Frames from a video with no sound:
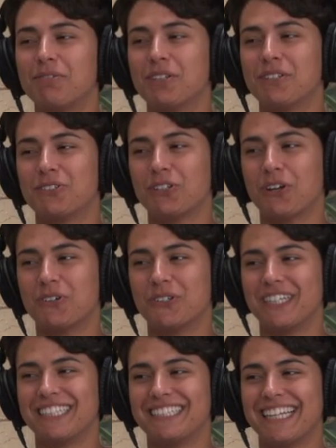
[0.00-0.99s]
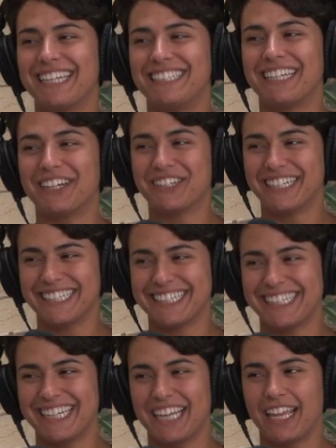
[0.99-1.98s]
of the show is that
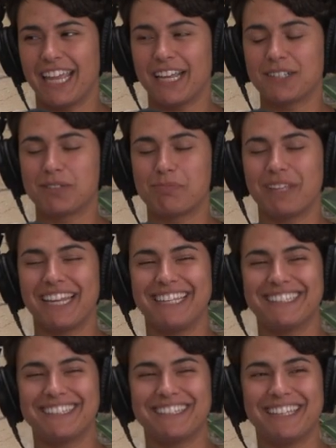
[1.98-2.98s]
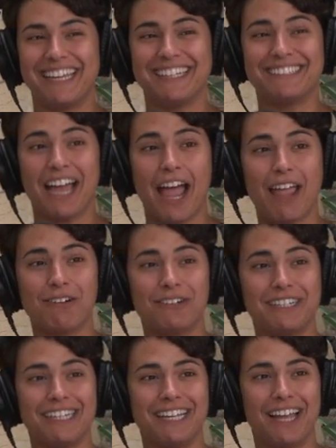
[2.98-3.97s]
Derek explains the
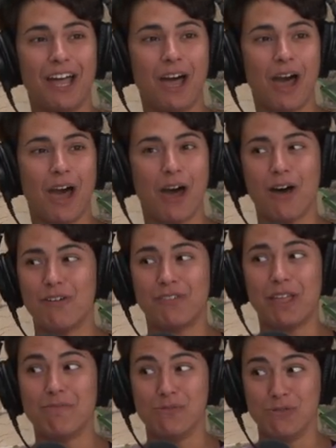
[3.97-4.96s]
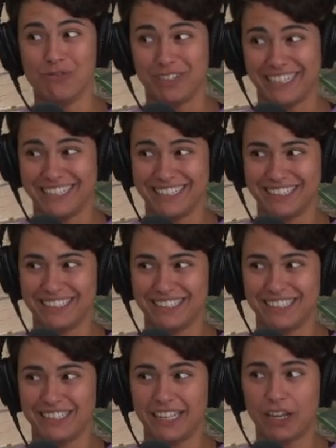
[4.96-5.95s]
entirety of a movie,
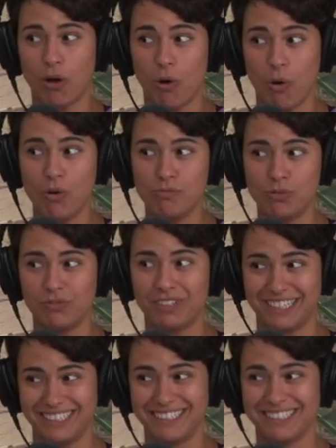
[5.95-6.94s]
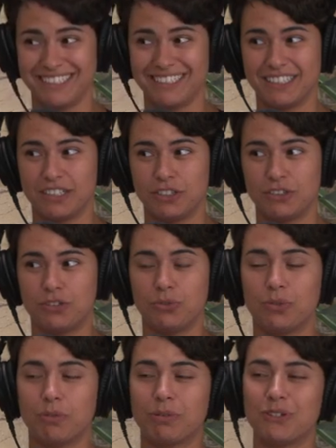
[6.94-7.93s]
right? Like a whole movie
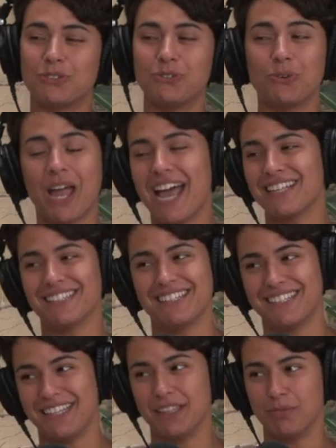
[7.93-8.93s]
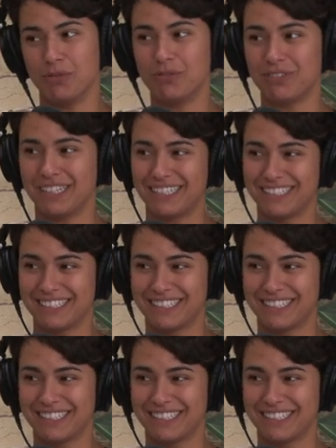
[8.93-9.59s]
to a person who hasn't seen the movie.